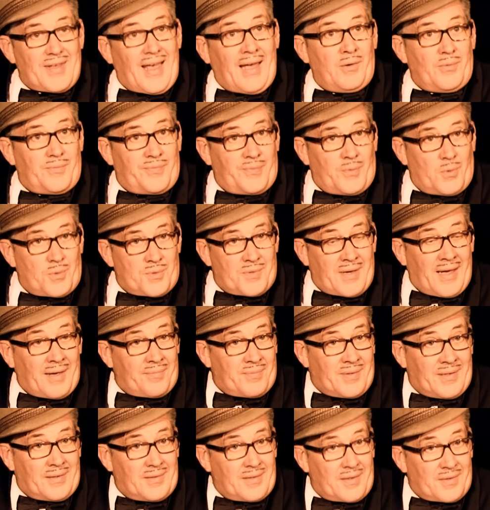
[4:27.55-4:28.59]
I look forward to
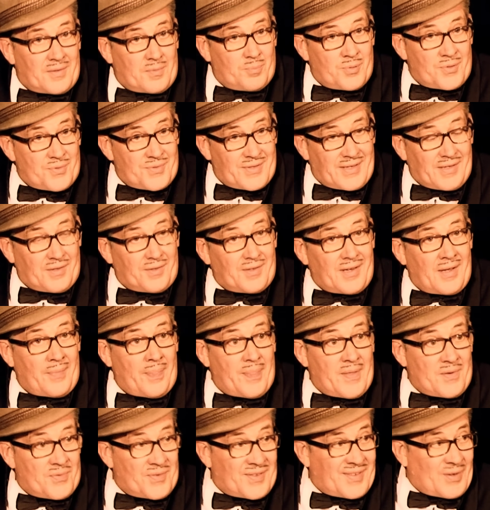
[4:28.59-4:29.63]
having another Brazil in
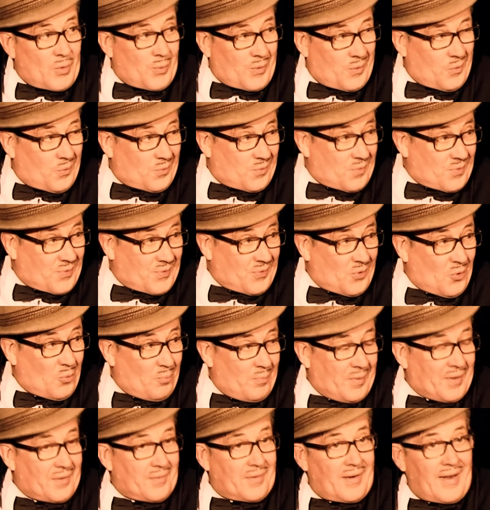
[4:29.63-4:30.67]
this so-called
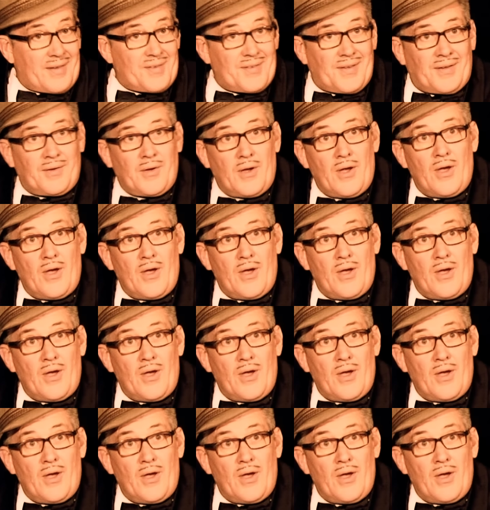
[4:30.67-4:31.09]
assortment later."